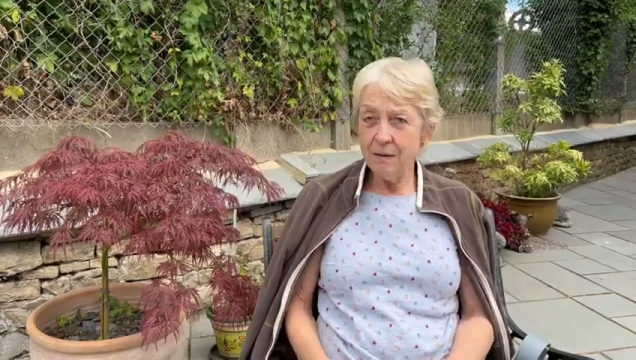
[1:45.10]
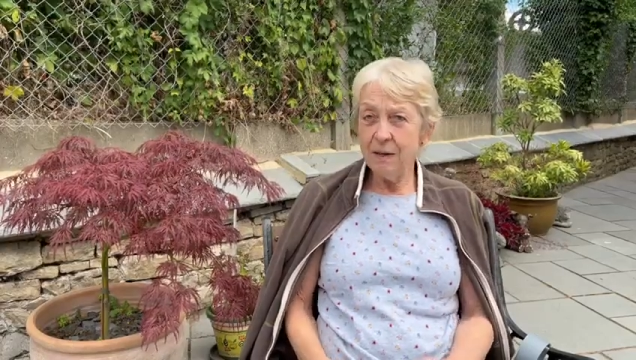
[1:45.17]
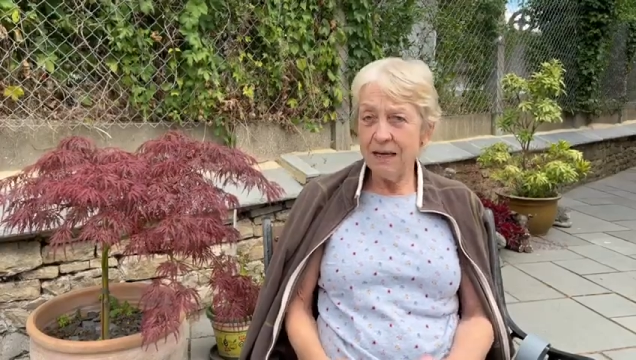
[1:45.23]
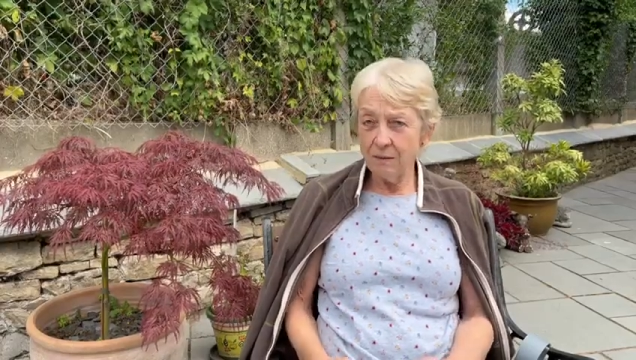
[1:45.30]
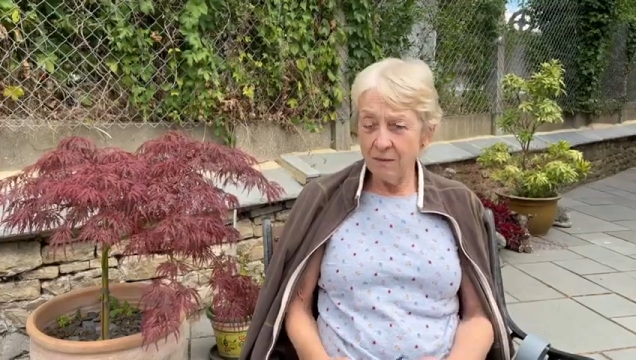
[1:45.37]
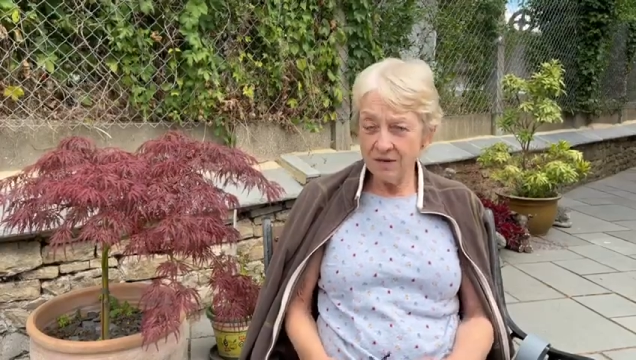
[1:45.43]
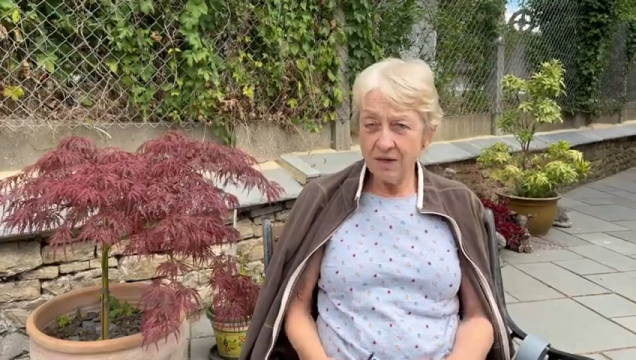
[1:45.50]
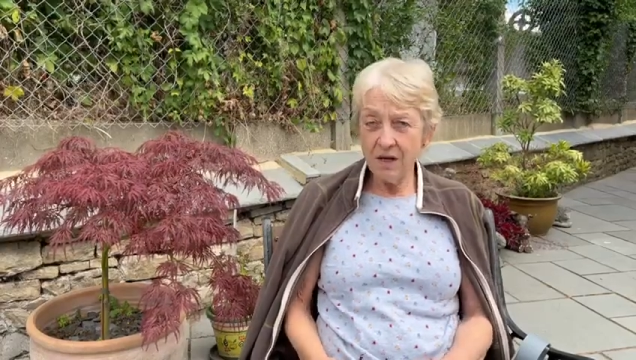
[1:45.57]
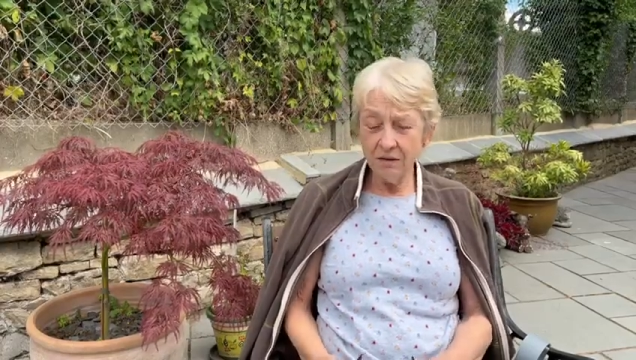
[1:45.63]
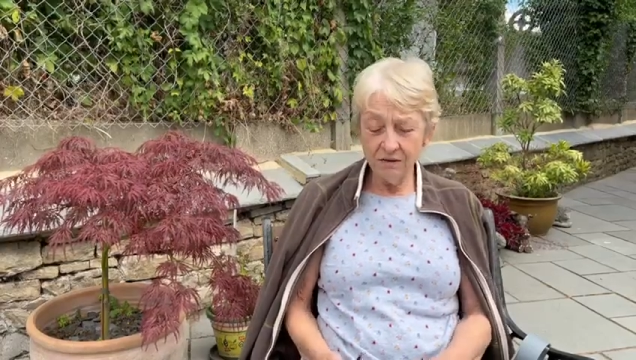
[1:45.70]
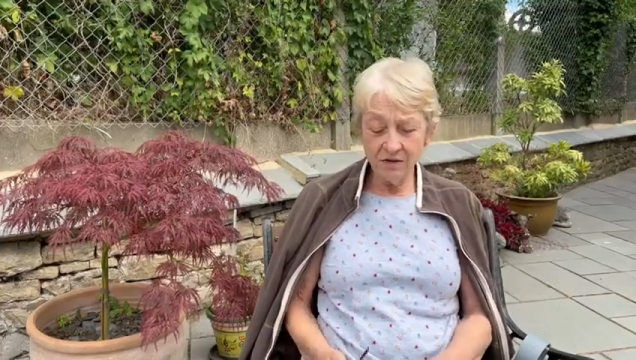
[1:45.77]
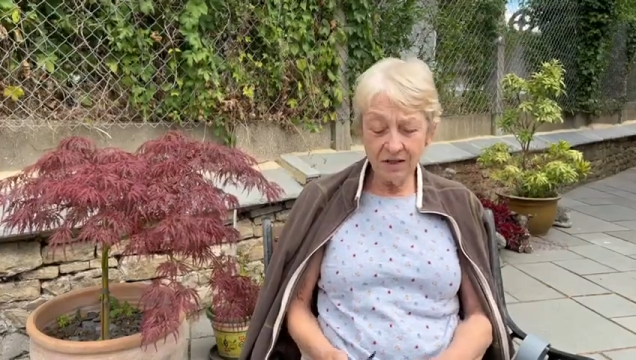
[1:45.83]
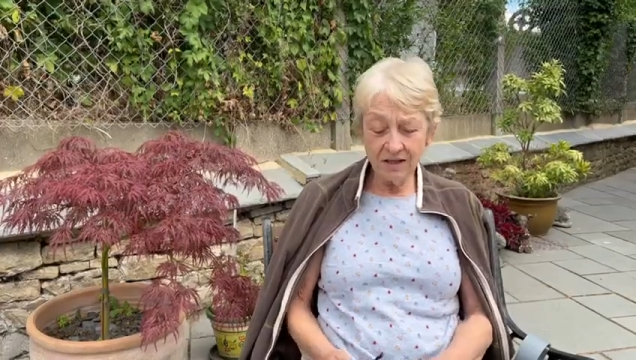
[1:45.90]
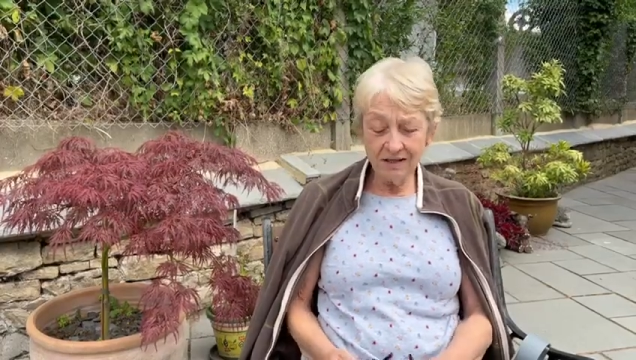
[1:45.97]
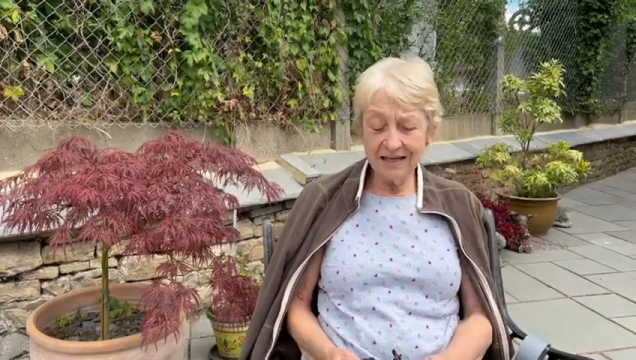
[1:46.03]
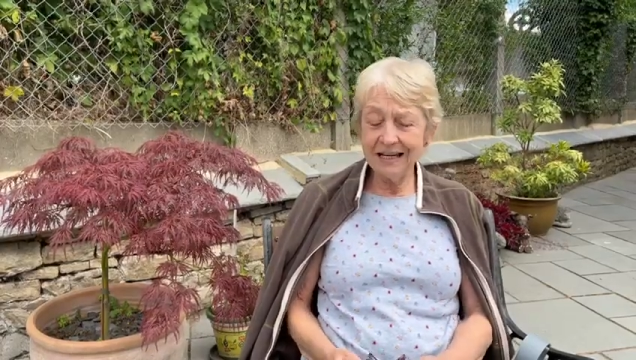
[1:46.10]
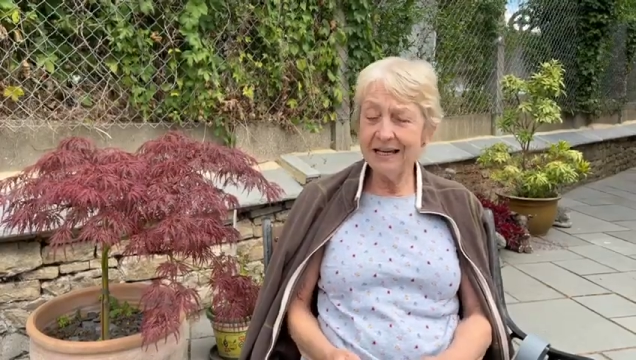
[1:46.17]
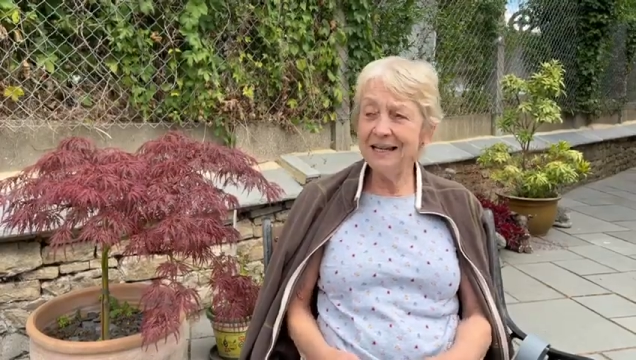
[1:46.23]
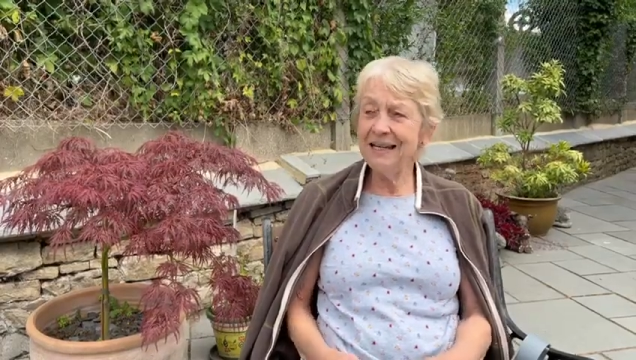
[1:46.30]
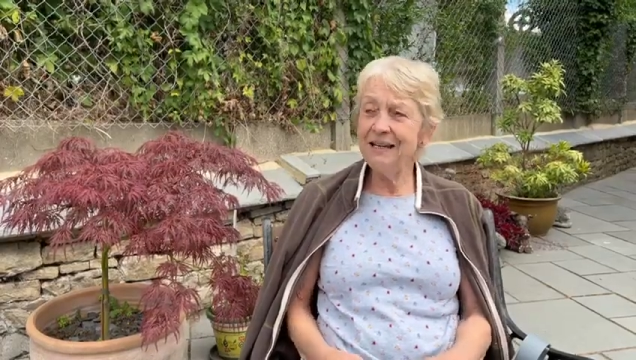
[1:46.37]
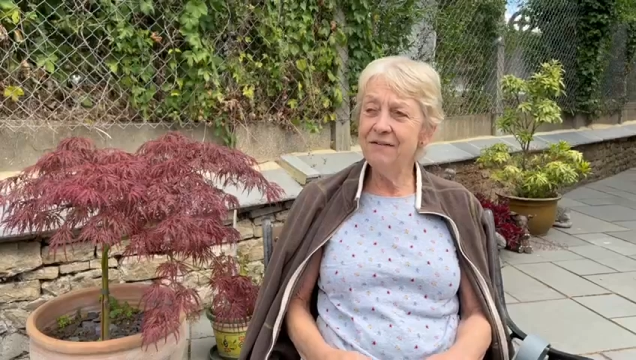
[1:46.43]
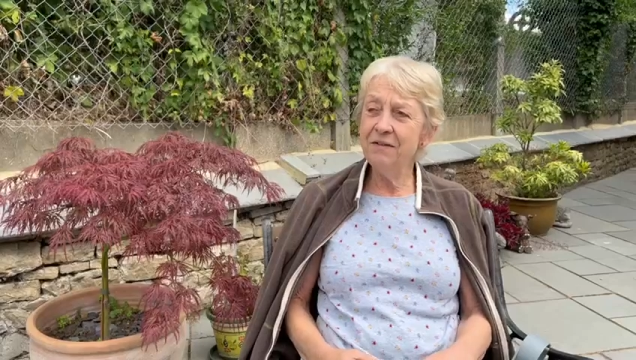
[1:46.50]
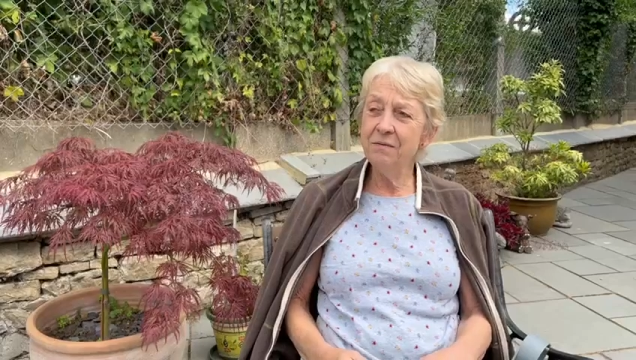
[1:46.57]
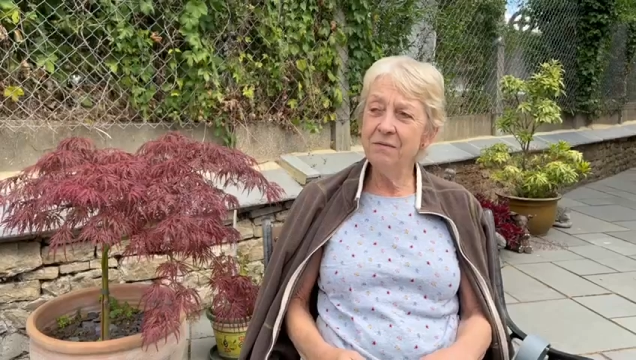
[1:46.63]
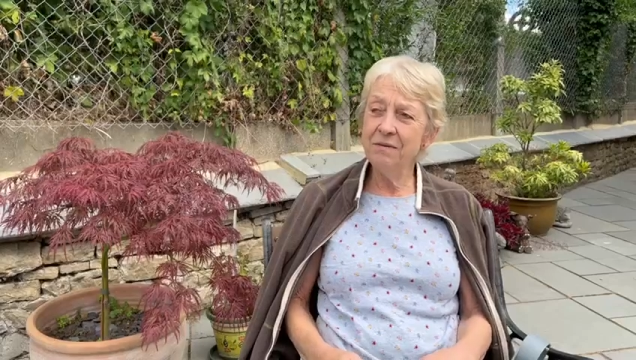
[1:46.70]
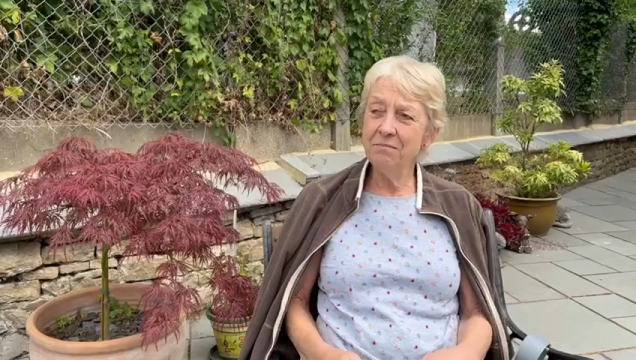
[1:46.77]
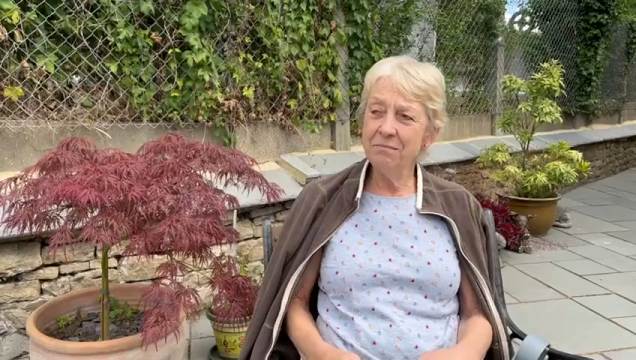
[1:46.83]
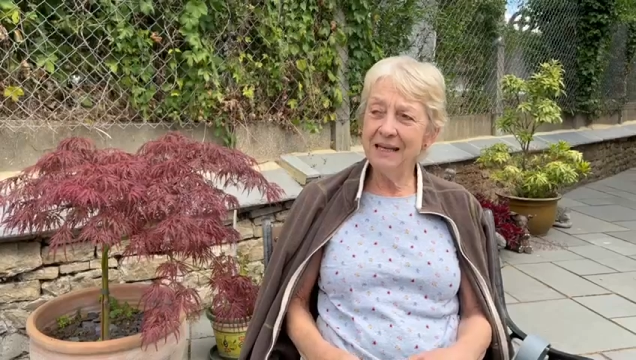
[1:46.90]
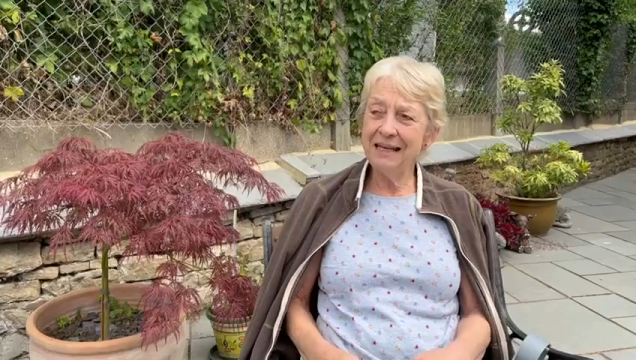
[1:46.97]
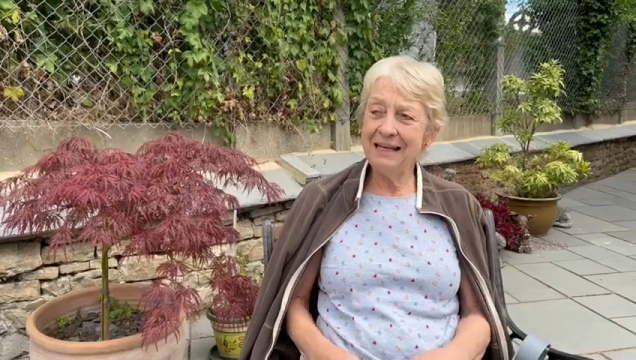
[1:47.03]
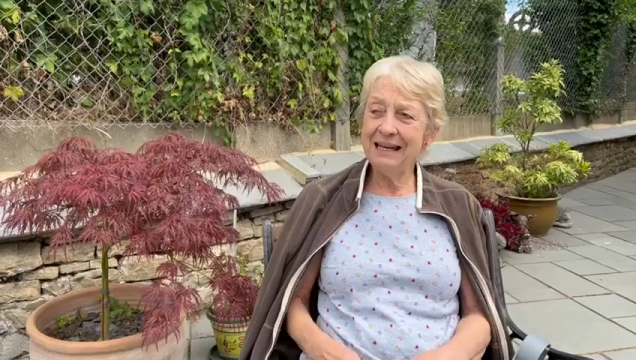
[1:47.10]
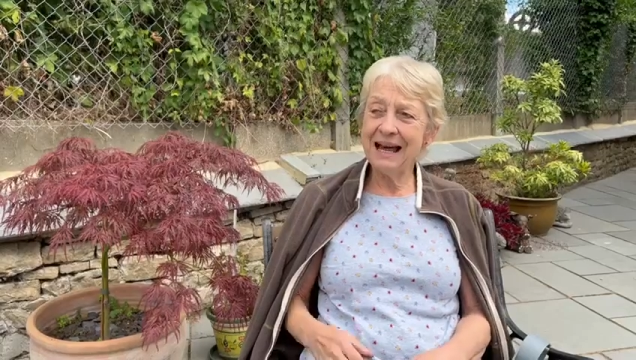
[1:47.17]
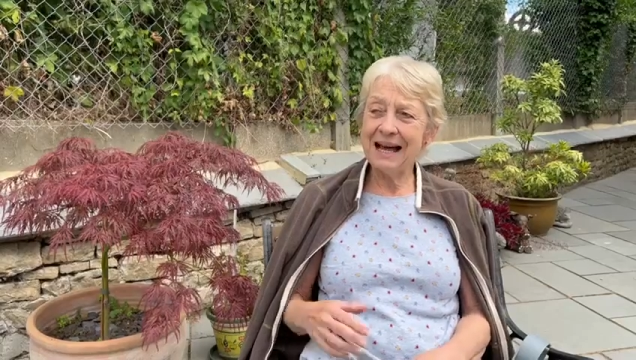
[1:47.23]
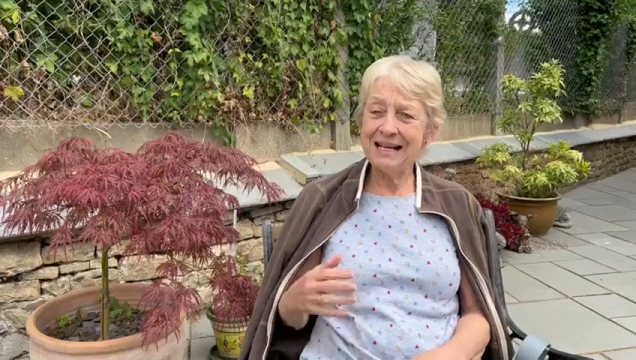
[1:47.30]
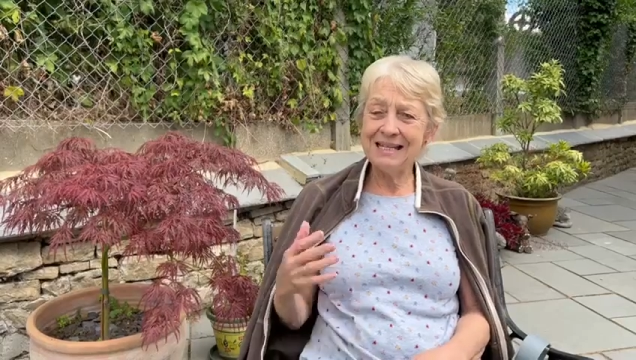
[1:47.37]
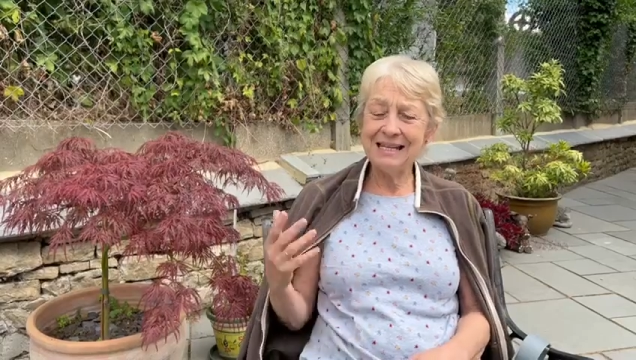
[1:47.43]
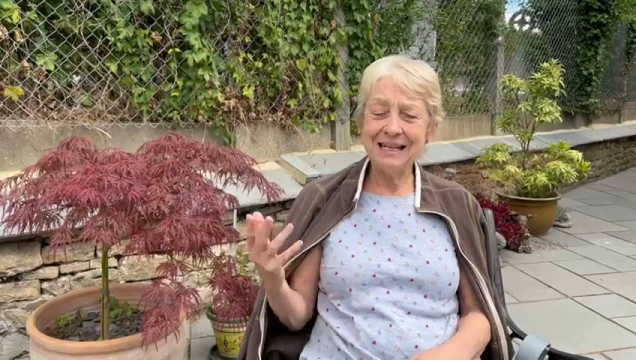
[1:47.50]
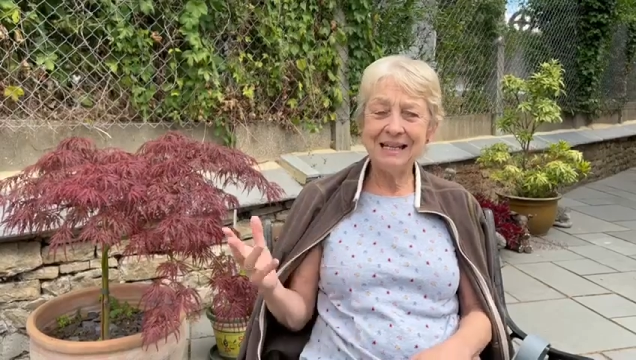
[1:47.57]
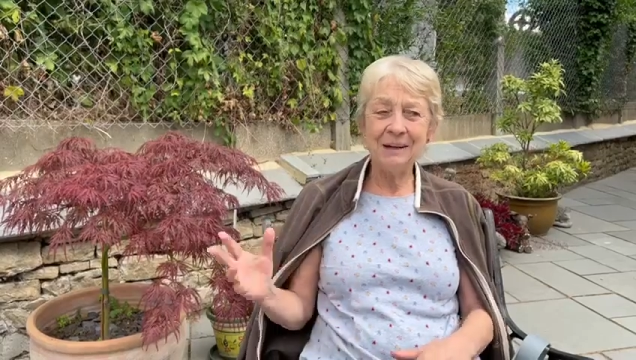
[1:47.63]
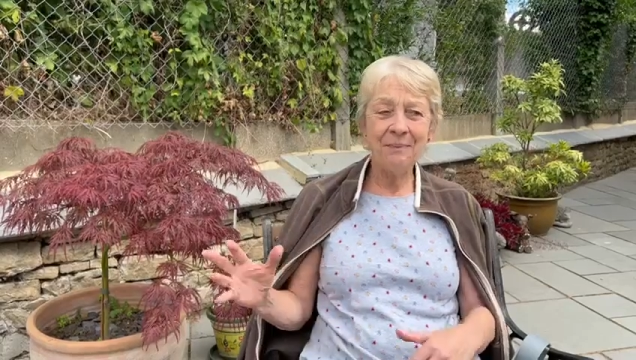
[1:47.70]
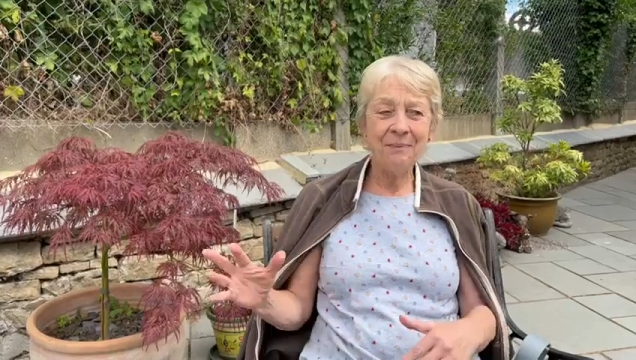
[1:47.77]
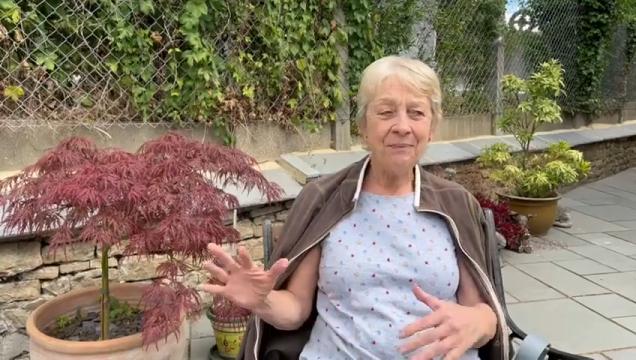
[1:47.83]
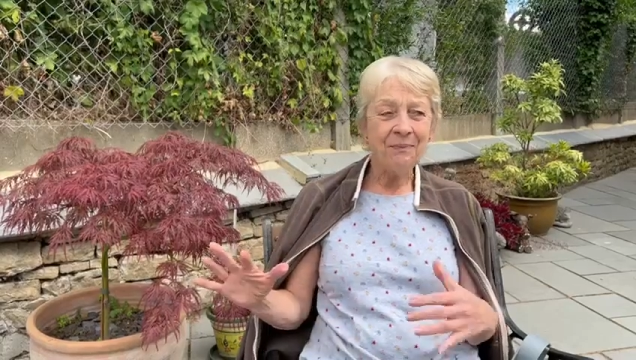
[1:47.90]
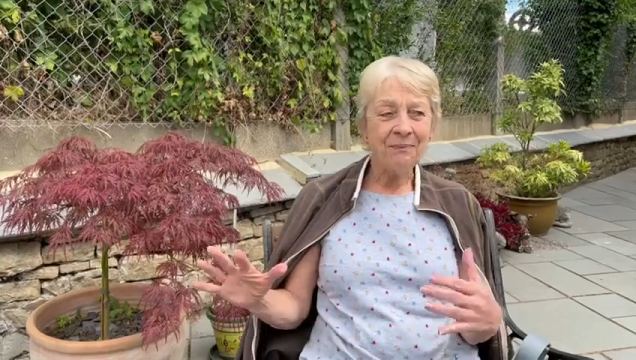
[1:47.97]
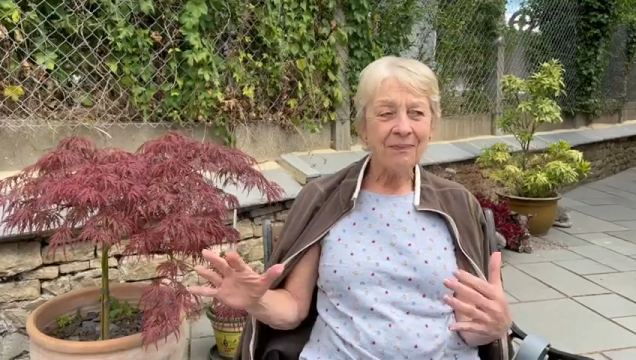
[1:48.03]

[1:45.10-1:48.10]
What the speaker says: It was the whole journey. And even with me adding